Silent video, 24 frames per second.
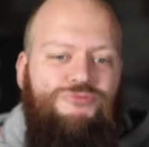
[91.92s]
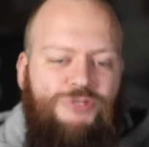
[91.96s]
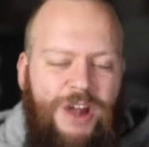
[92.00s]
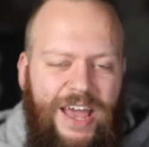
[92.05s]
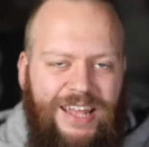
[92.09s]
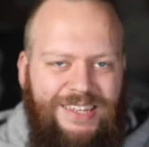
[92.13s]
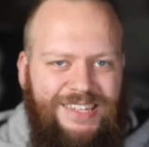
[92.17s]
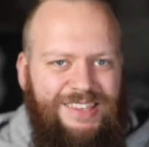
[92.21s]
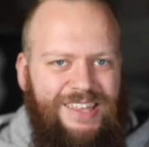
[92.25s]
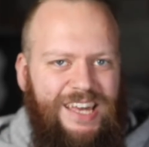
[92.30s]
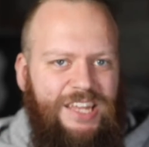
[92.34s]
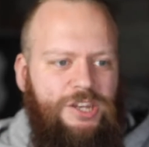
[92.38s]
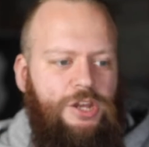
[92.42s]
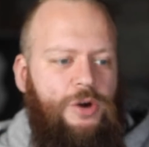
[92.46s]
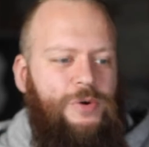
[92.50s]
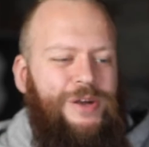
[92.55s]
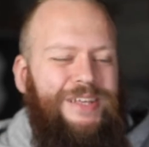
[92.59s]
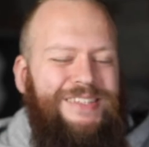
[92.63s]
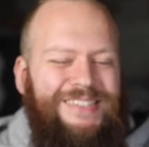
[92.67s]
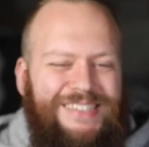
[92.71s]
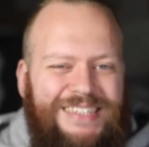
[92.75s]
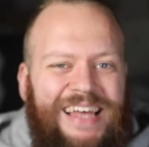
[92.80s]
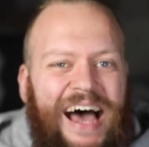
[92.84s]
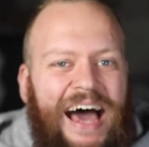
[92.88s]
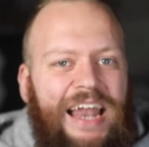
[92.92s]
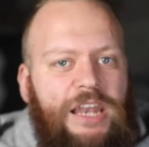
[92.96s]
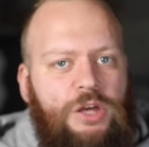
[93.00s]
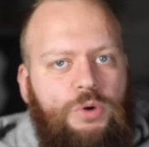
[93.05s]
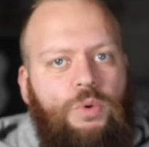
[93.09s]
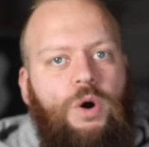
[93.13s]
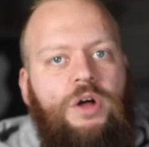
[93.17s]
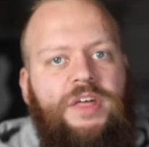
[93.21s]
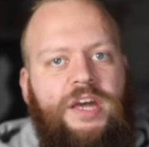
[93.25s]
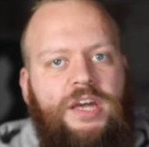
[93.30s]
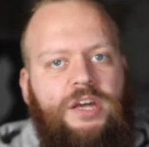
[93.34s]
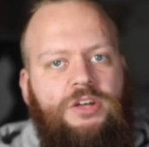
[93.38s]
ready. They know exactly
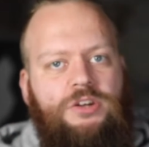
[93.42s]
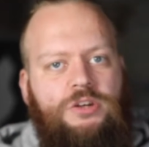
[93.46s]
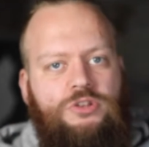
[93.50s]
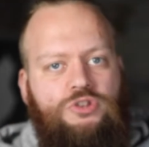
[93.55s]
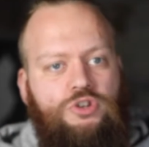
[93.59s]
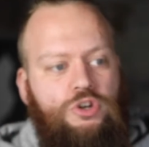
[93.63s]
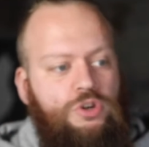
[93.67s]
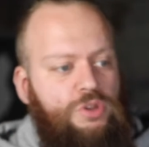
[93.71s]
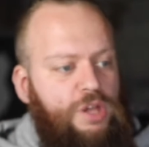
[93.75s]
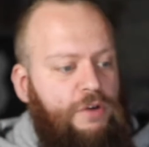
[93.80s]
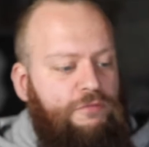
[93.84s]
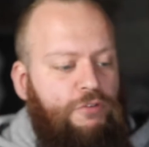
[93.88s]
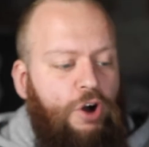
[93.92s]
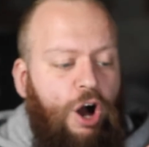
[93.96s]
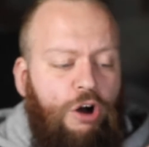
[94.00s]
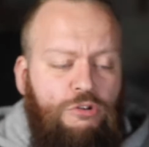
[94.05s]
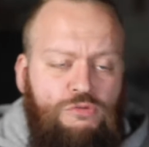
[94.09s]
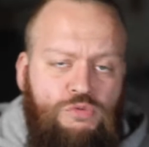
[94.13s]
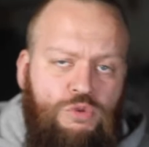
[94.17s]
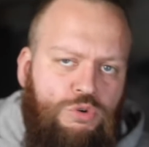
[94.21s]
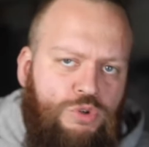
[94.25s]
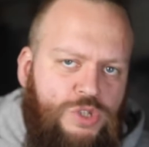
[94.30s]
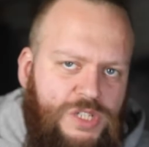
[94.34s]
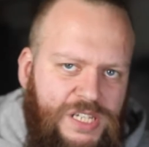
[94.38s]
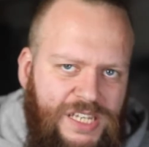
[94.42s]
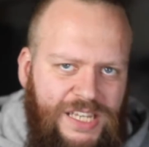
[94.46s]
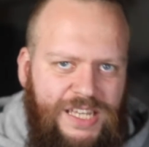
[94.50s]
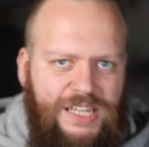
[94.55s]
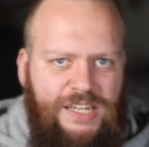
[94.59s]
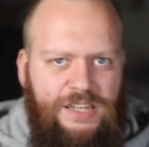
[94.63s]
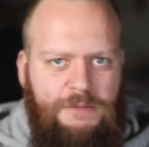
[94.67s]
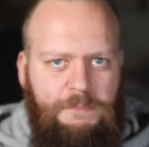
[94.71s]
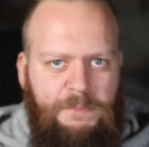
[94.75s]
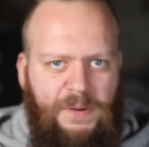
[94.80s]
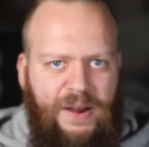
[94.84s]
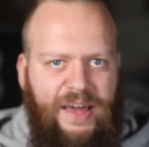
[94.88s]
what they're going to do. They've got a
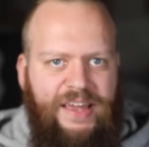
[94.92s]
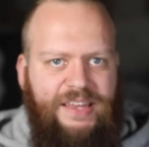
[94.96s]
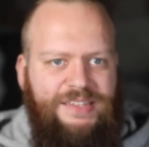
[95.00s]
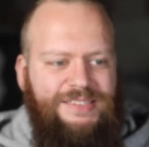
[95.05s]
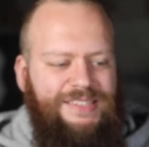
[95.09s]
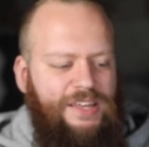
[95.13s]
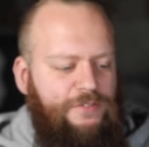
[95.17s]
routine in place.